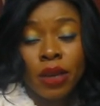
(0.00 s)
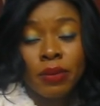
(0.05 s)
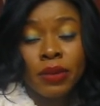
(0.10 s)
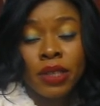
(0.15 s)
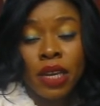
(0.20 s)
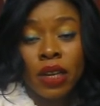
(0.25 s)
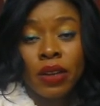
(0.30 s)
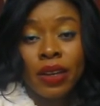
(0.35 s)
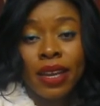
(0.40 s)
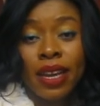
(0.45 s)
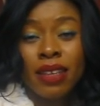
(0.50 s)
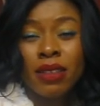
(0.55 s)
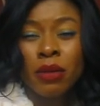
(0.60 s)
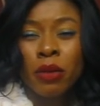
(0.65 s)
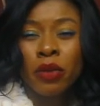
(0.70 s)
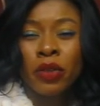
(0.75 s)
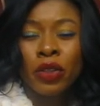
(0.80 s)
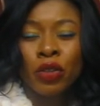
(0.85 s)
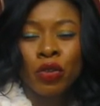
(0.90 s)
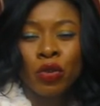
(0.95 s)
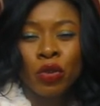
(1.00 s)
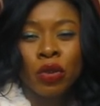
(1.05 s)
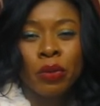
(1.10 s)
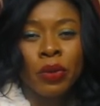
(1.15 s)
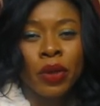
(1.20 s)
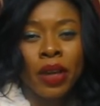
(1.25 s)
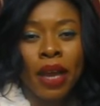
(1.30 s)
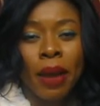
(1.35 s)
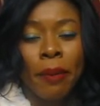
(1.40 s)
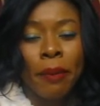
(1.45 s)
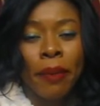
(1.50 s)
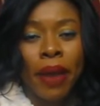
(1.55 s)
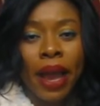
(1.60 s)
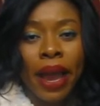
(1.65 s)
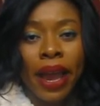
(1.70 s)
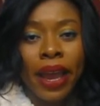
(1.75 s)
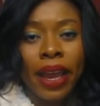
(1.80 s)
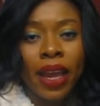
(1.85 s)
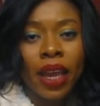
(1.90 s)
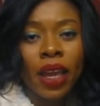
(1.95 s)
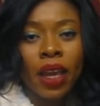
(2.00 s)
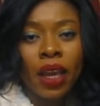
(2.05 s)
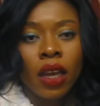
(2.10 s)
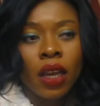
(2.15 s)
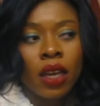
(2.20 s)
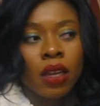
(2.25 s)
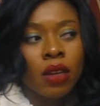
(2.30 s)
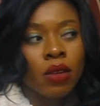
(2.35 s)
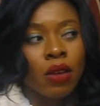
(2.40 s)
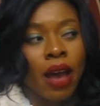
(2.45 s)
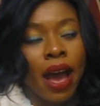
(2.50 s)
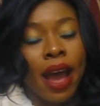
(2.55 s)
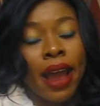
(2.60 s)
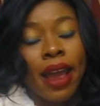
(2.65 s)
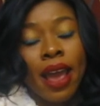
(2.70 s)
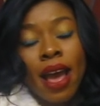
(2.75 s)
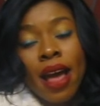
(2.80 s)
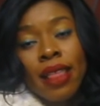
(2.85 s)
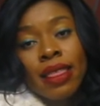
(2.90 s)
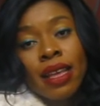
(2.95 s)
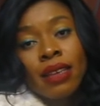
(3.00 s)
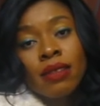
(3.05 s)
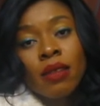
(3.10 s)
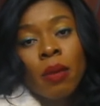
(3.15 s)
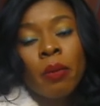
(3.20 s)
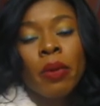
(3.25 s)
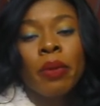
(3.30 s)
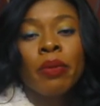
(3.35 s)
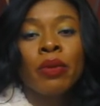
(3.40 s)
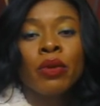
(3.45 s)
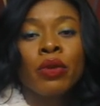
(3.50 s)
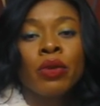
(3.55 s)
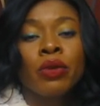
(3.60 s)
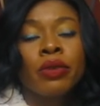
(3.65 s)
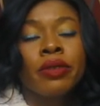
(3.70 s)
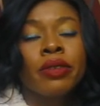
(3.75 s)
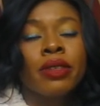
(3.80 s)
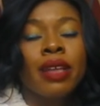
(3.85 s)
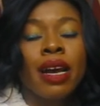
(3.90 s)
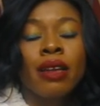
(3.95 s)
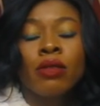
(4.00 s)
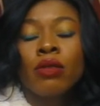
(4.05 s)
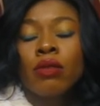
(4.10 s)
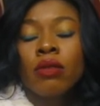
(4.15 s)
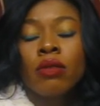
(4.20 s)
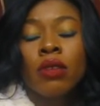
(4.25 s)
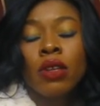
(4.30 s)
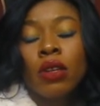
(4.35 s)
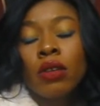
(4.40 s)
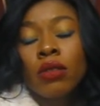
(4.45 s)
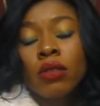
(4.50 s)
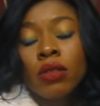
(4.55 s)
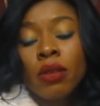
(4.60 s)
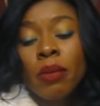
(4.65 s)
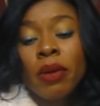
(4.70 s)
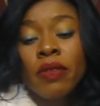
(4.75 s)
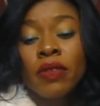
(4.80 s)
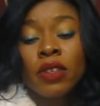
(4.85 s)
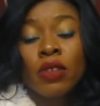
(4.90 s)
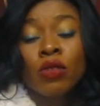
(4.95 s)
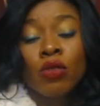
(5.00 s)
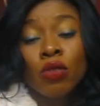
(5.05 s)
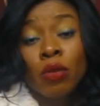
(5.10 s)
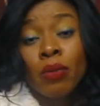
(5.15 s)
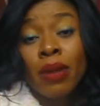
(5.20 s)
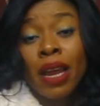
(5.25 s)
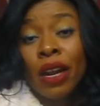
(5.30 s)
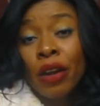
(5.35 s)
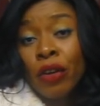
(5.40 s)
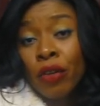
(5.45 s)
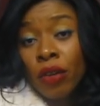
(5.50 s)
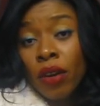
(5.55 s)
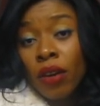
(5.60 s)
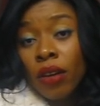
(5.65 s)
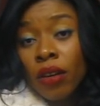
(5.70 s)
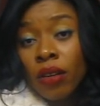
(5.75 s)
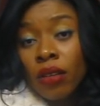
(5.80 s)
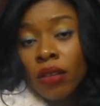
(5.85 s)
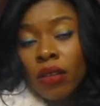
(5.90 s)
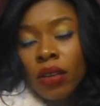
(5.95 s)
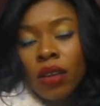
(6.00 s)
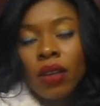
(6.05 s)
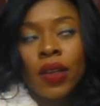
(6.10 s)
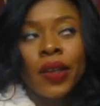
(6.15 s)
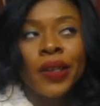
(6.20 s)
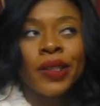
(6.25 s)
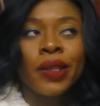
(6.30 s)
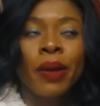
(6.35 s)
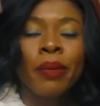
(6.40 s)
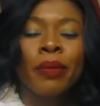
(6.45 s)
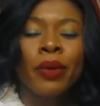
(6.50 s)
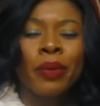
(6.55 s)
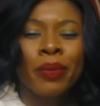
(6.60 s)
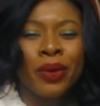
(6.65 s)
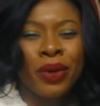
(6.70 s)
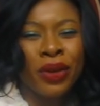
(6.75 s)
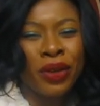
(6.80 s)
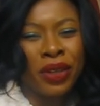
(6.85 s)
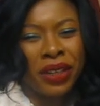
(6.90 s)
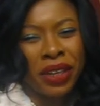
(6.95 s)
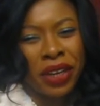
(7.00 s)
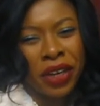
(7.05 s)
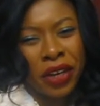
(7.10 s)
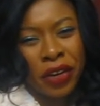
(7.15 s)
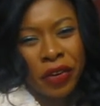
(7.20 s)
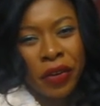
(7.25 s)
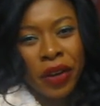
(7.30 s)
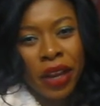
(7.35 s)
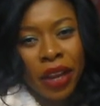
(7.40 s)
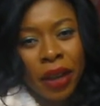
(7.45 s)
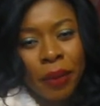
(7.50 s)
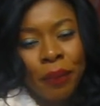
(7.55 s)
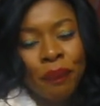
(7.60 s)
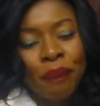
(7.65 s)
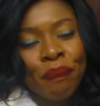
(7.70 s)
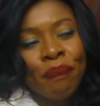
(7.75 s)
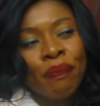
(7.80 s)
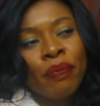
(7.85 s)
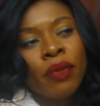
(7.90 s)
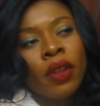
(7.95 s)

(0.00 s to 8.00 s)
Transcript: tell you guys some of the tube you can buy. You know, I heard that some people use that, you know, some of this tube like raw. You know, some people put it on their cream.